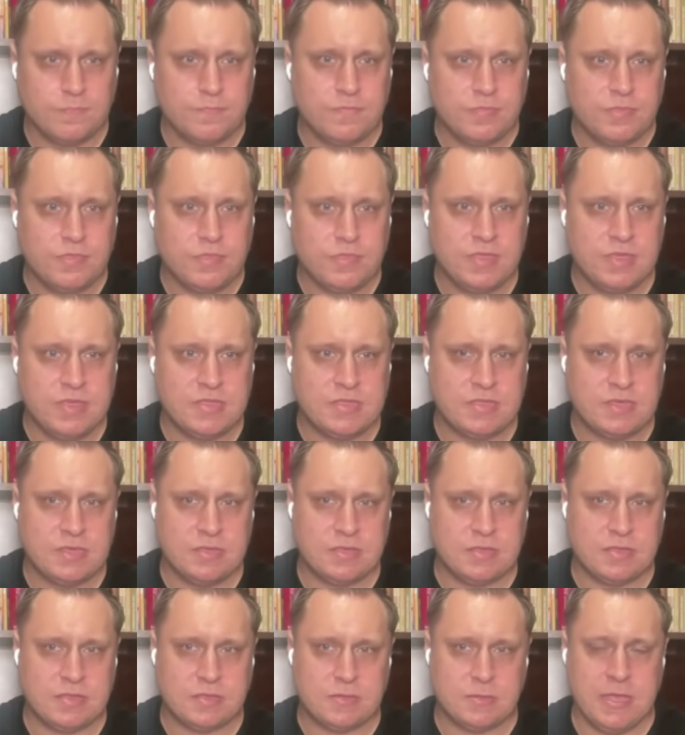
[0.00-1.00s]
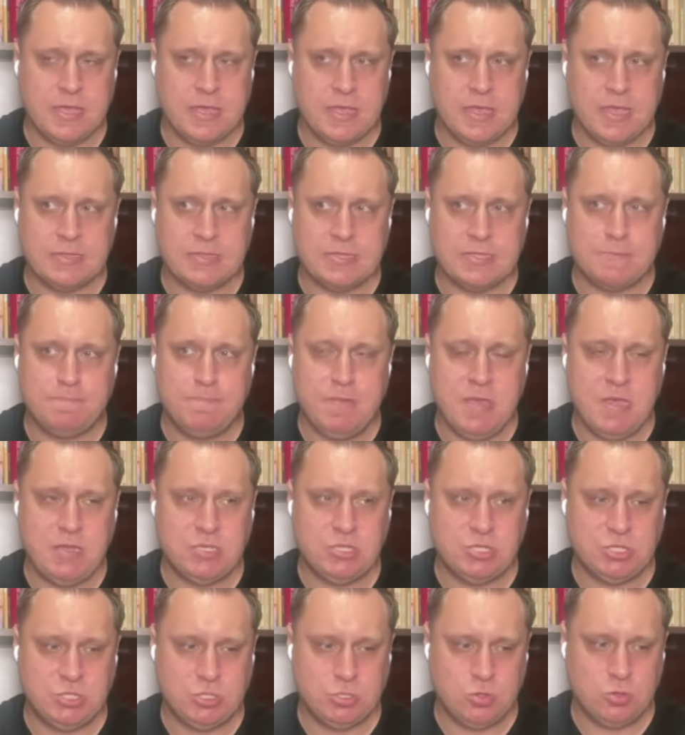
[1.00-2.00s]
it speaks
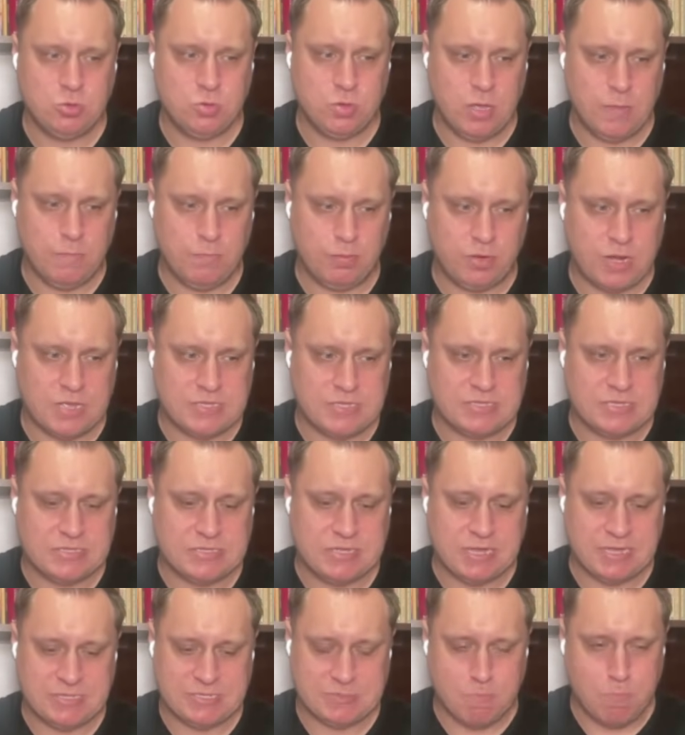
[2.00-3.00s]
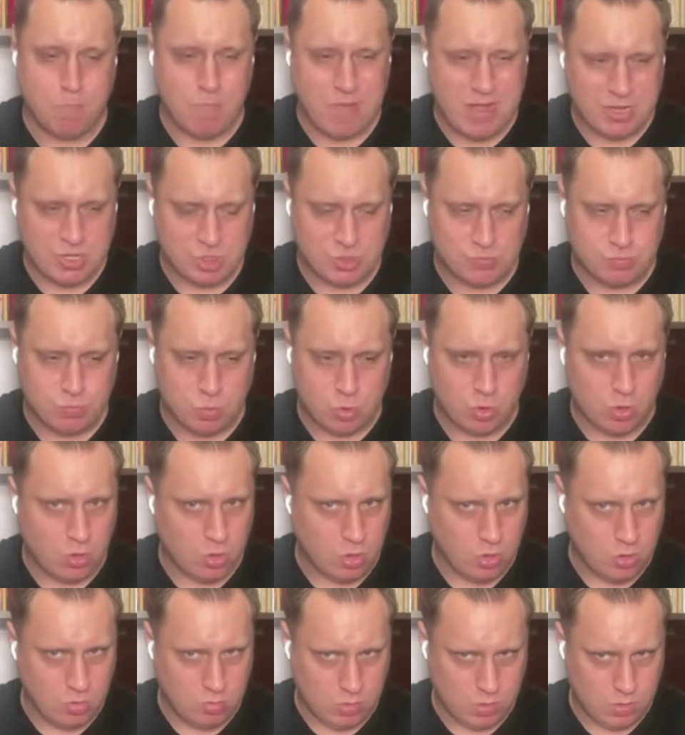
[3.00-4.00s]
to a presence that's much more
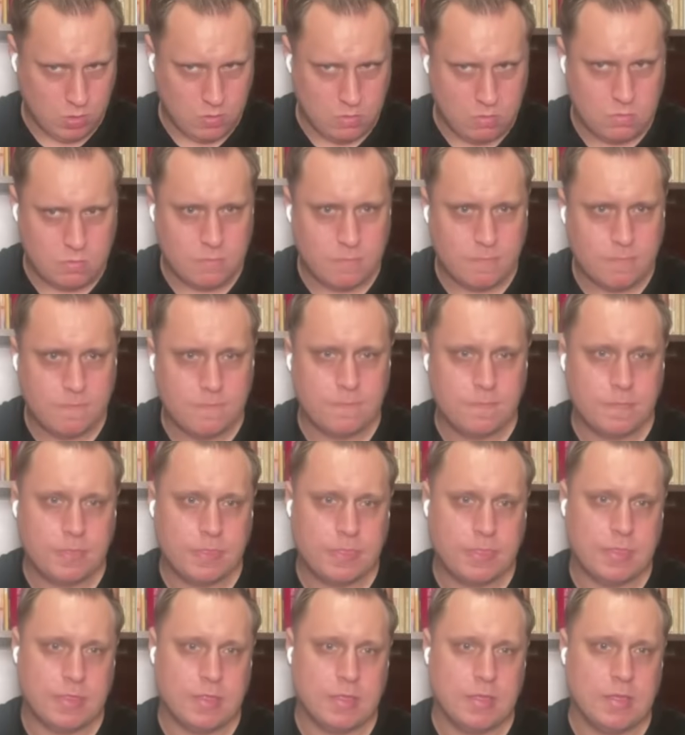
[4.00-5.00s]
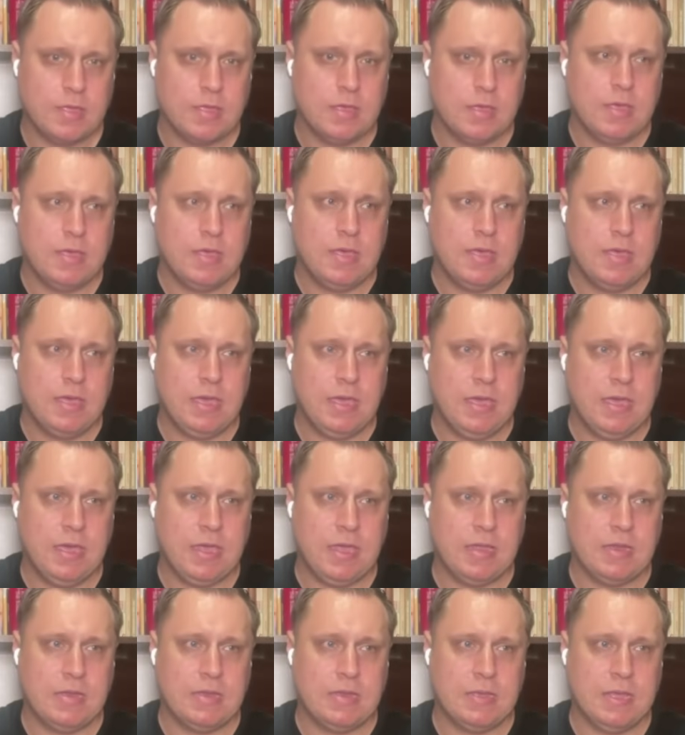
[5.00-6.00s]
local,
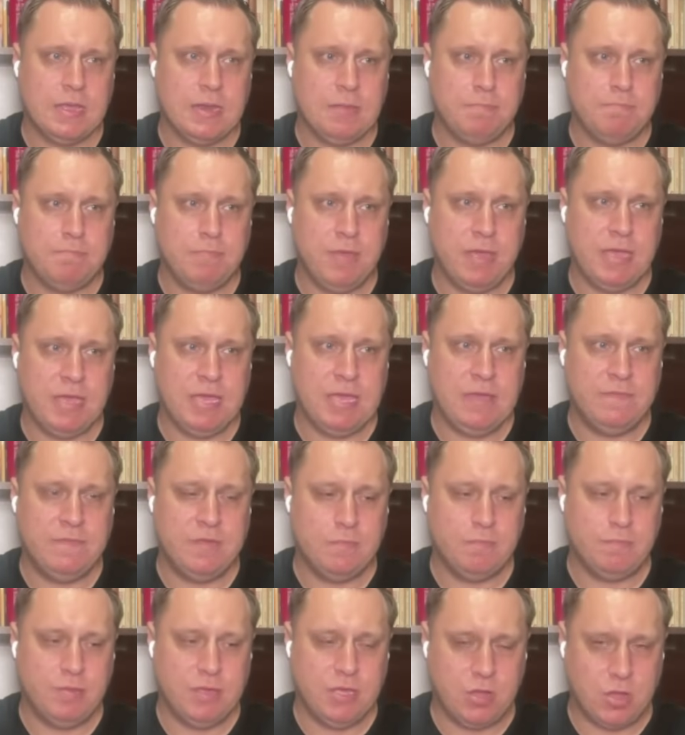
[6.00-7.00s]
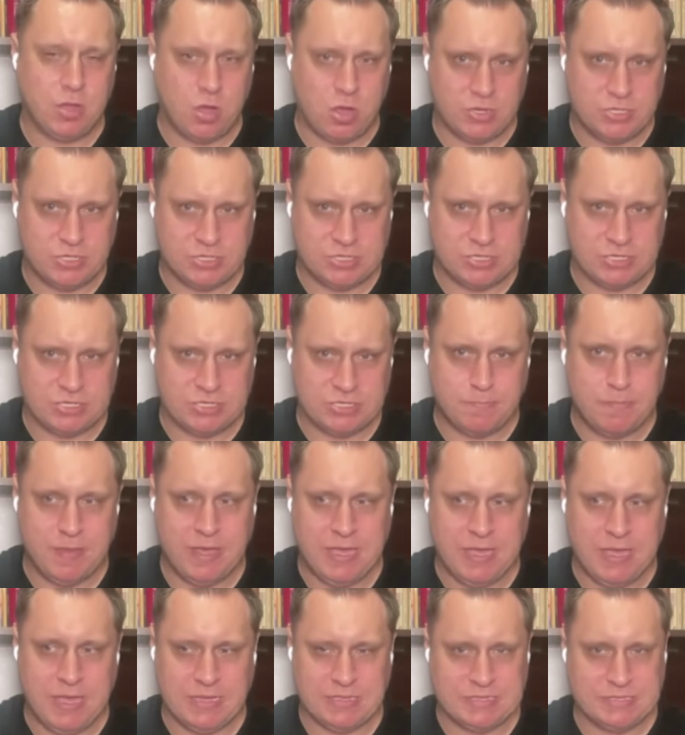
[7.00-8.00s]
and it may even be consciousness
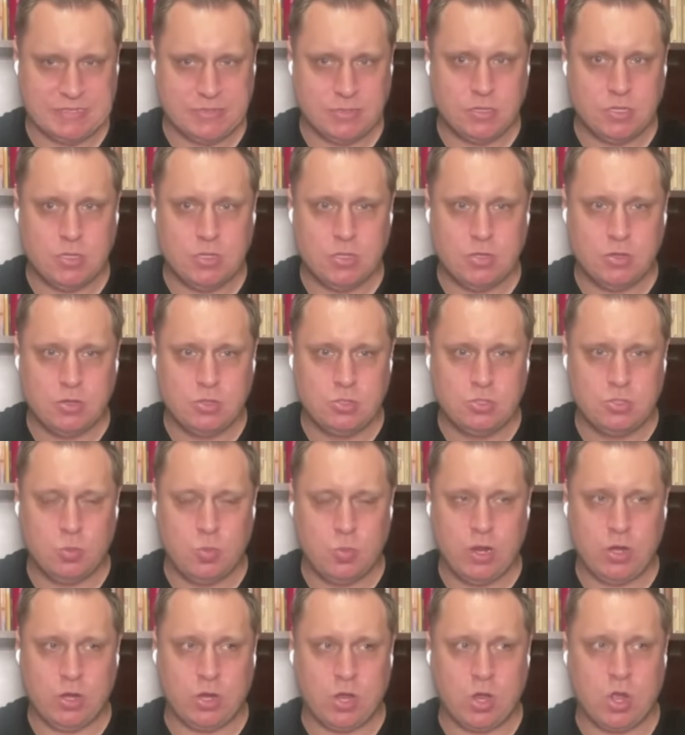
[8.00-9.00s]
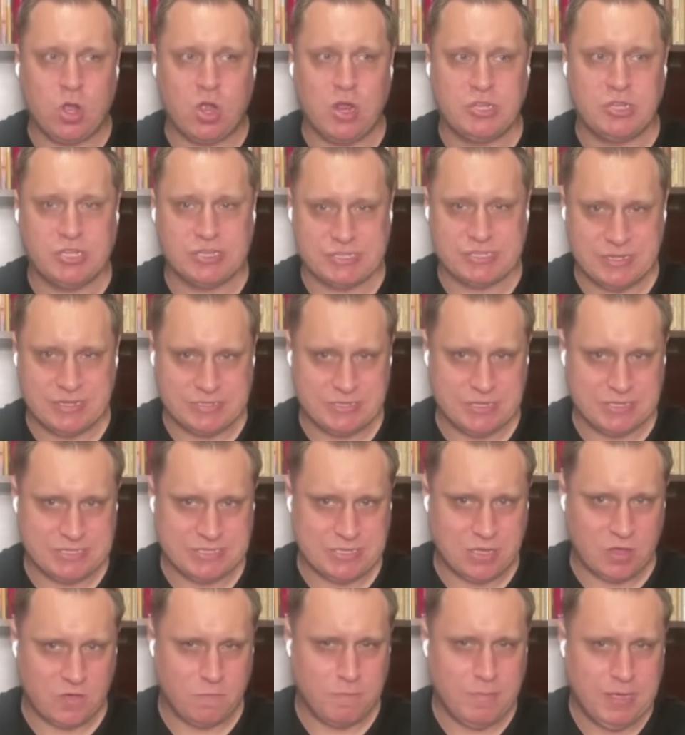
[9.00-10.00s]
based, to where consciousness
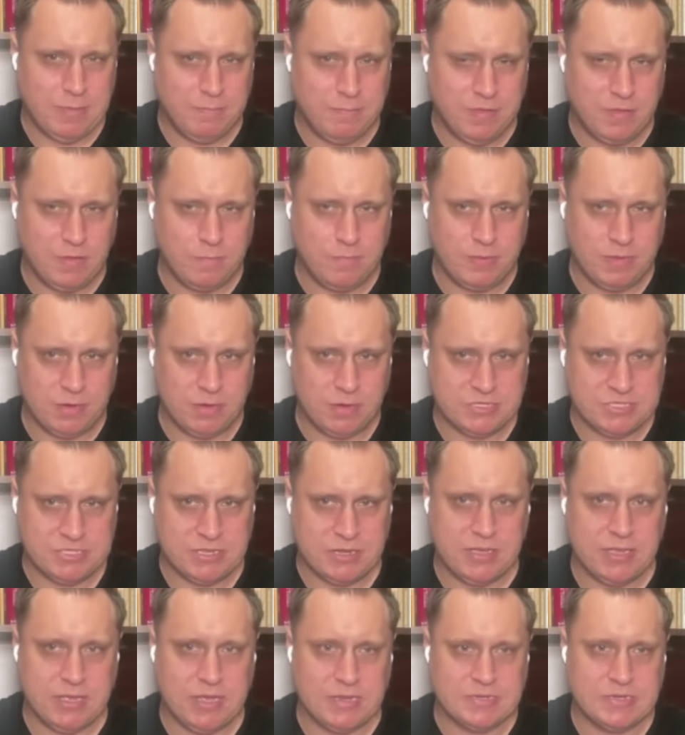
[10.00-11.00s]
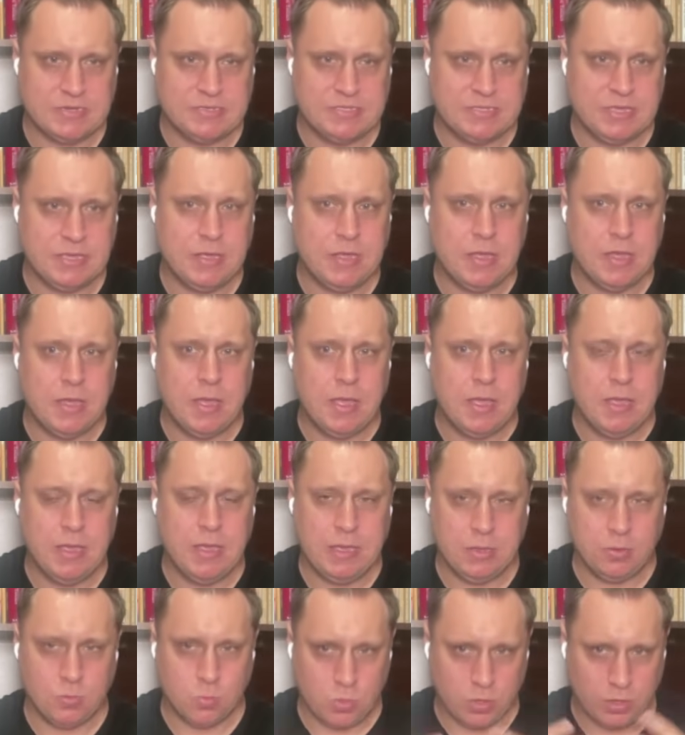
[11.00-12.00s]
itself may be the parasitic entity,
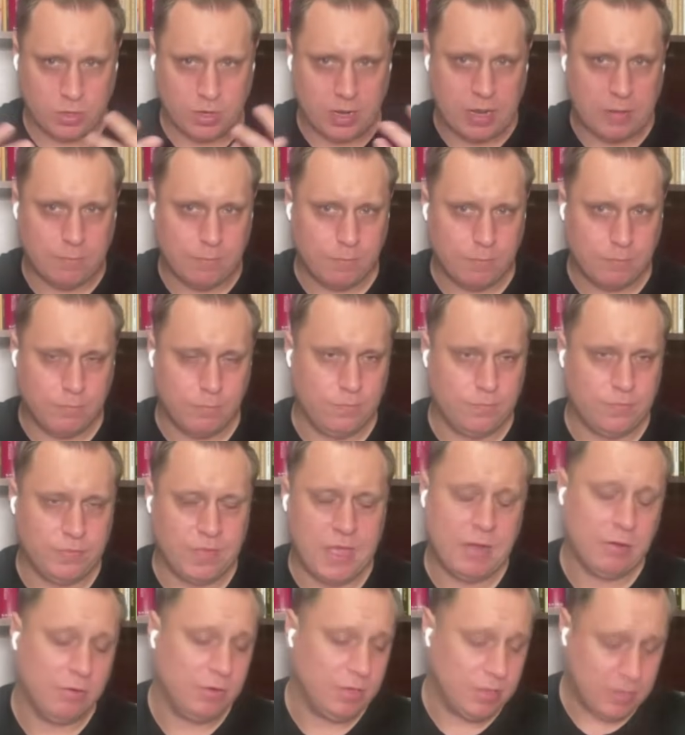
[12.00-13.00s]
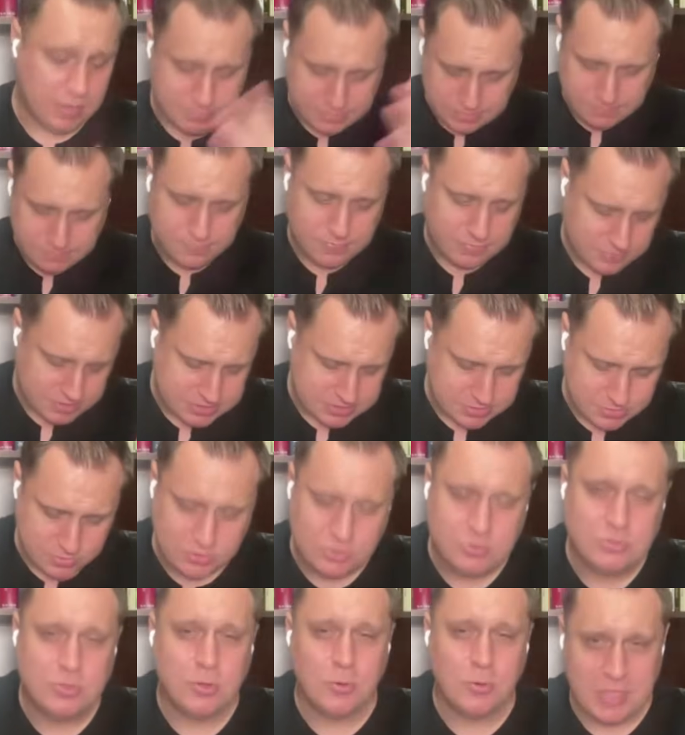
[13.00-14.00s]
and we're not. I don't know. I'm
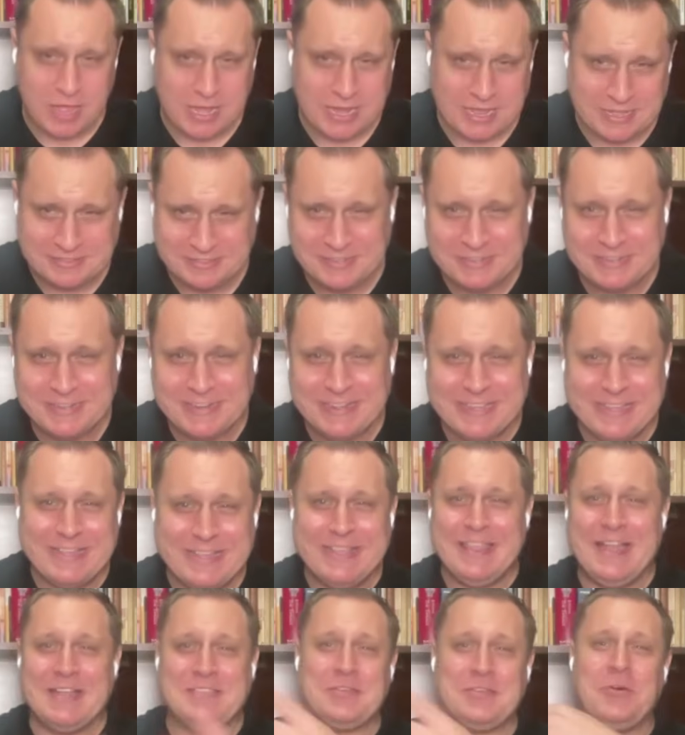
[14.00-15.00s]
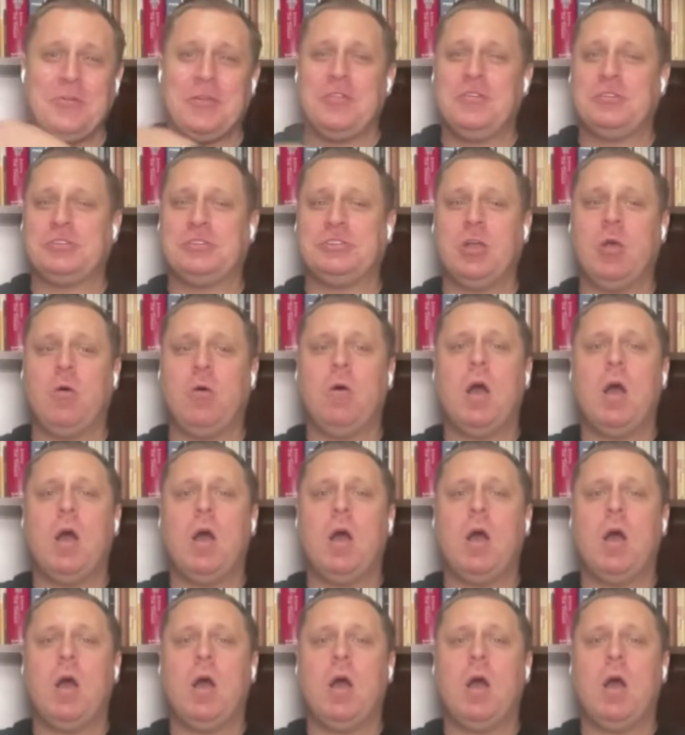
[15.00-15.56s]
throwing that out there. That's a whole other show.